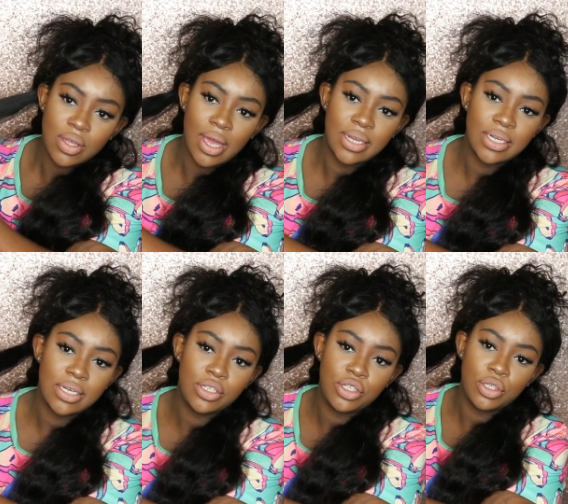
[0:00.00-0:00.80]
I
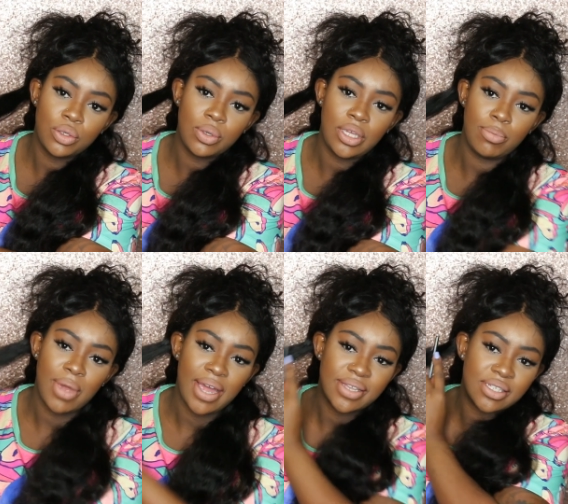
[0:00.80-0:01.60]
did did 2 heat
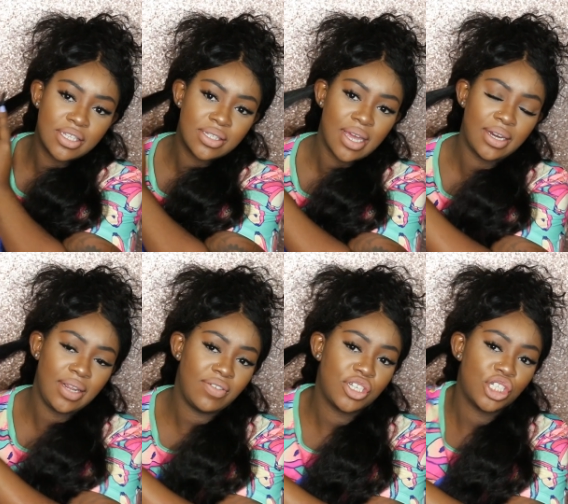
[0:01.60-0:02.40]
passes. I didn't
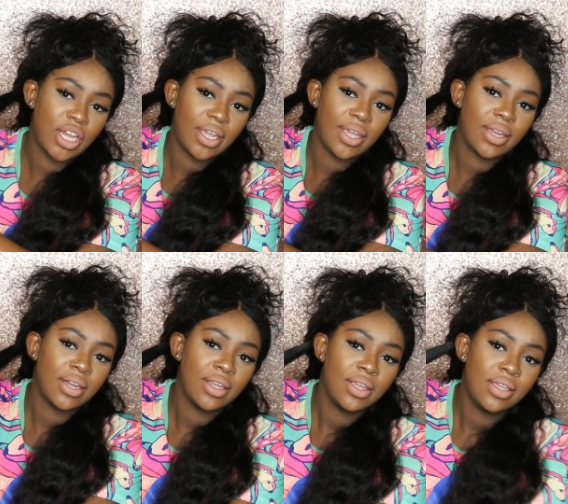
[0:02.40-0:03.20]
even check it
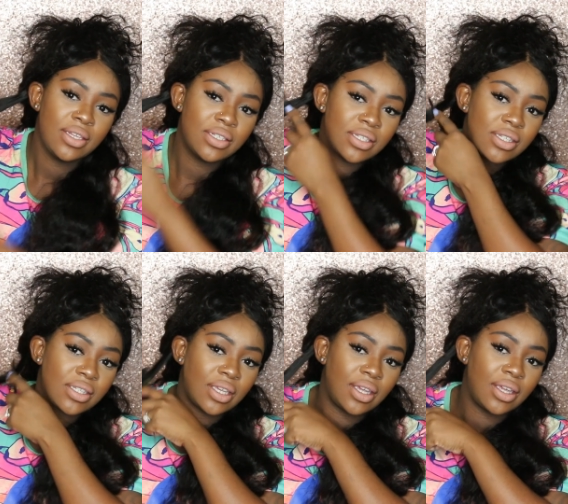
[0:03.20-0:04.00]
to
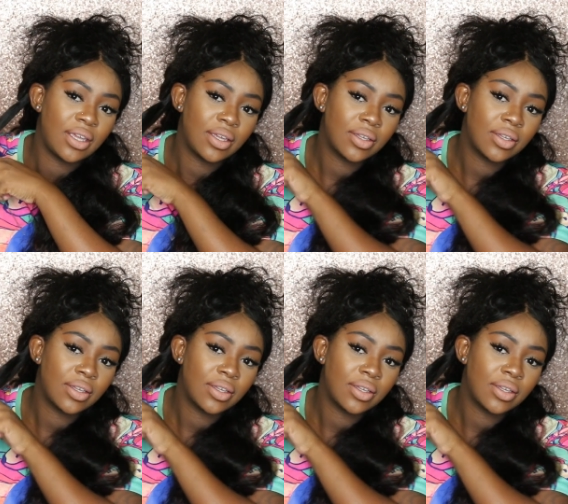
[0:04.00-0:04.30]
see